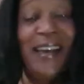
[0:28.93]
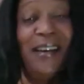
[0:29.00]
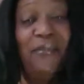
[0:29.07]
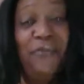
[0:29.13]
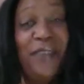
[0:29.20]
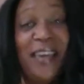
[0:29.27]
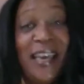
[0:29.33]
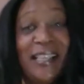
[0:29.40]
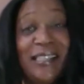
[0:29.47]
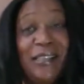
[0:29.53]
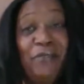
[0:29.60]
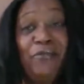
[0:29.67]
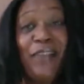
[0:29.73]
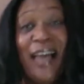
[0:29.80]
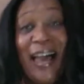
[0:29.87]
Fiesta
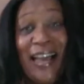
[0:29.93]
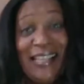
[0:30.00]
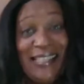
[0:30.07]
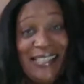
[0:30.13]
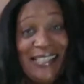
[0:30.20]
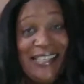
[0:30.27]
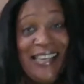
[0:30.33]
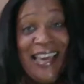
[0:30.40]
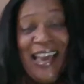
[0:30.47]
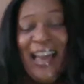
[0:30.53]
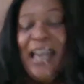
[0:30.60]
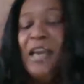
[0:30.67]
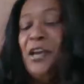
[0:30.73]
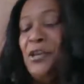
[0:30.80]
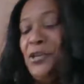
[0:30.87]
flats. Yeah,
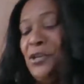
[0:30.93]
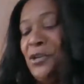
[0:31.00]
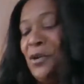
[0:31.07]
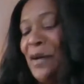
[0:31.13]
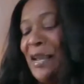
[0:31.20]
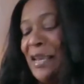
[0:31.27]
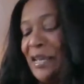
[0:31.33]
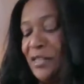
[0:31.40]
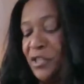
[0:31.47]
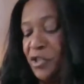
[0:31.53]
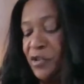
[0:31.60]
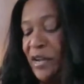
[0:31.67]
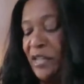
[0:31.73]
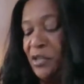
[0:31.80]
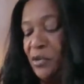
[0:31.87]
I like to
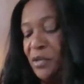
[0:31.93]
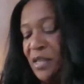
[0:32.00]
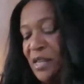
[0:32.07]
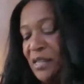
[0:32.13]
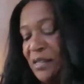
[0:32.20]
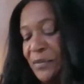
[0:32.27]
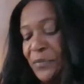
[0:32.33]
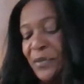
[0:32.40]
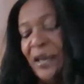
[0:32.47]
try new things.